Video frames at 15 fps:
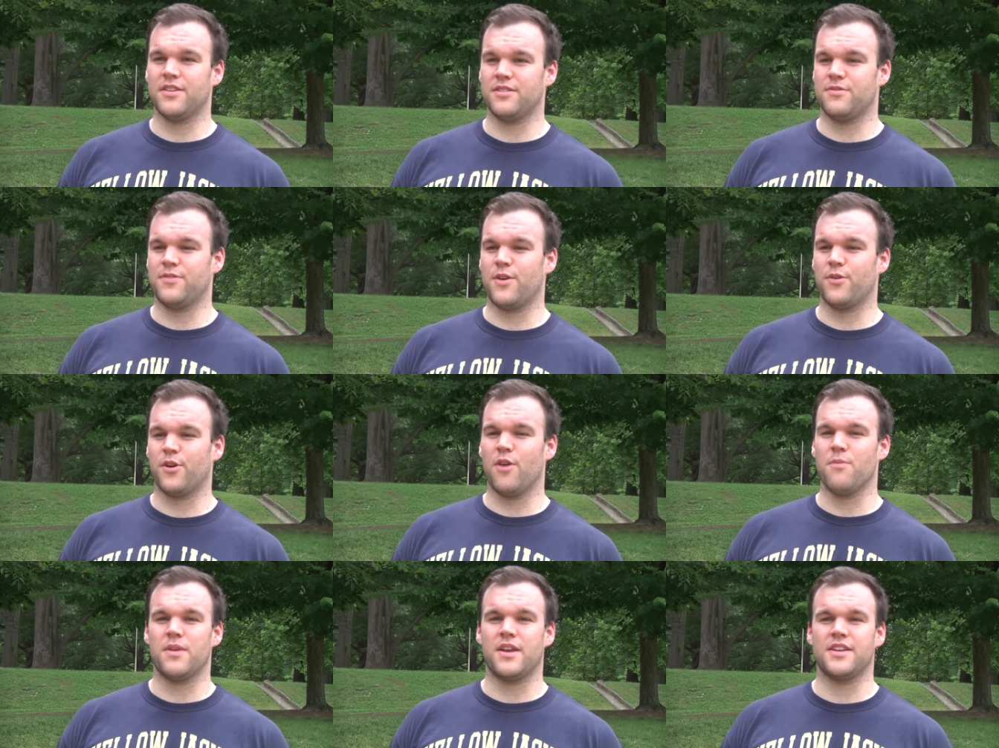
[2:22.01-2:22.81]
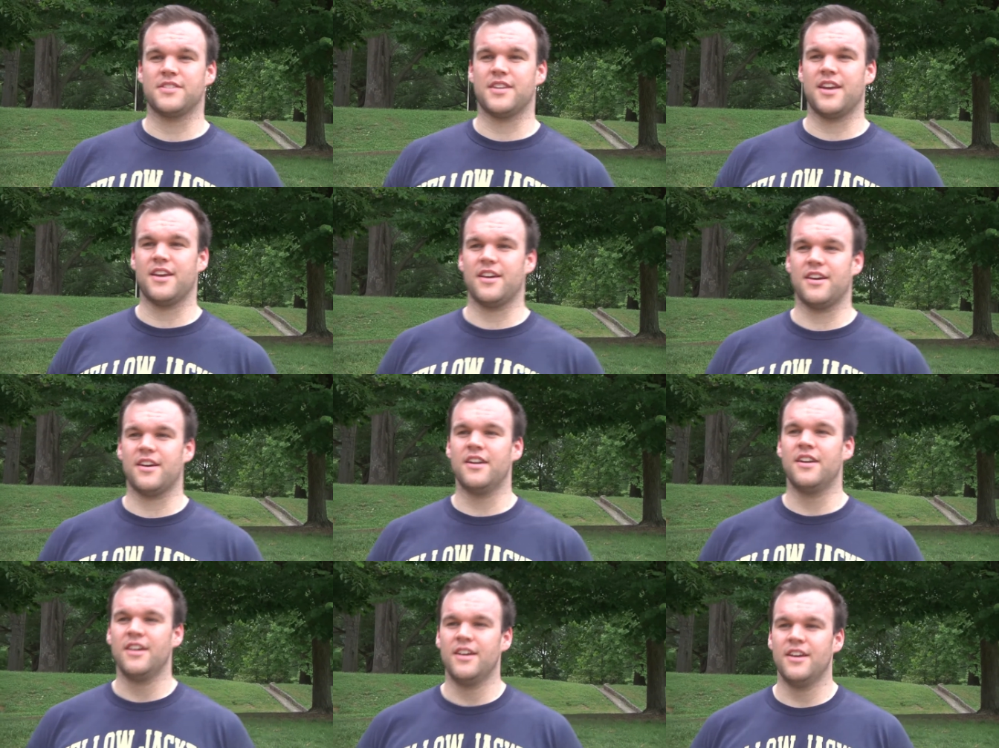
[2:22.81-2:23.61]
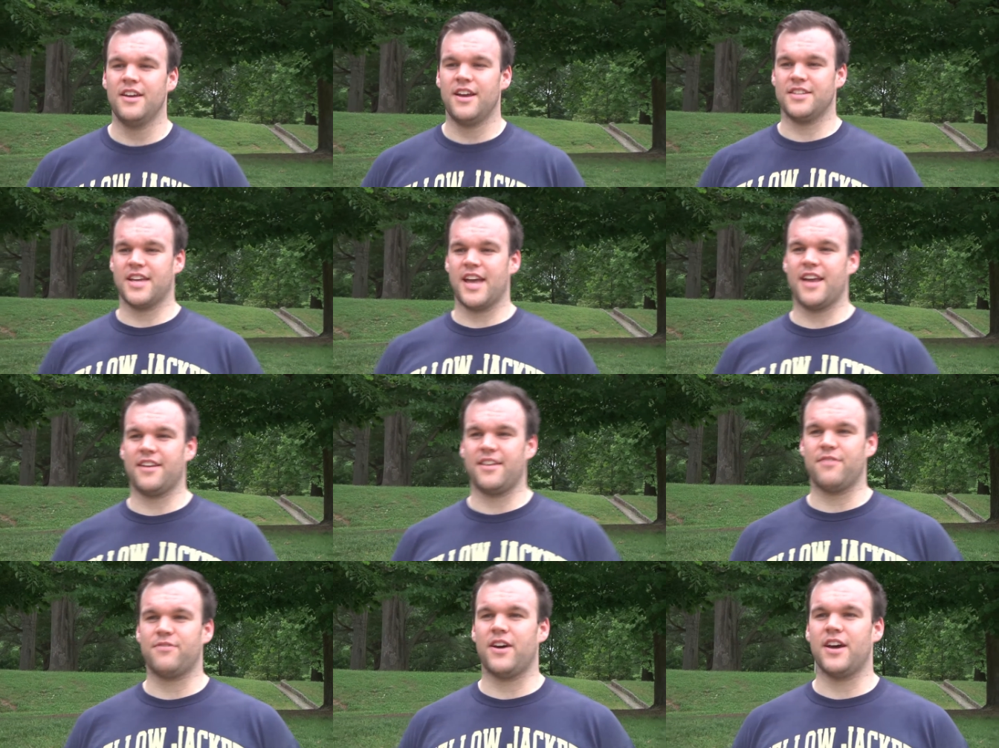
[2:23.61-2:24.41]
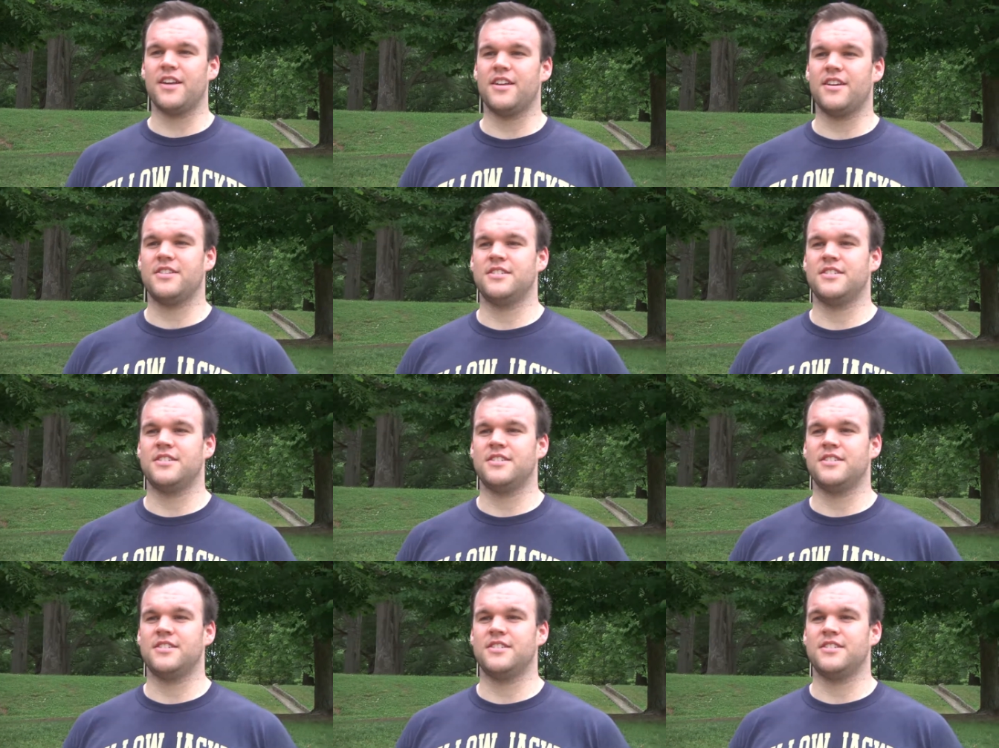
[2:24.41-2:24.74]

think the federal government has a, uh, has a hand in that fight.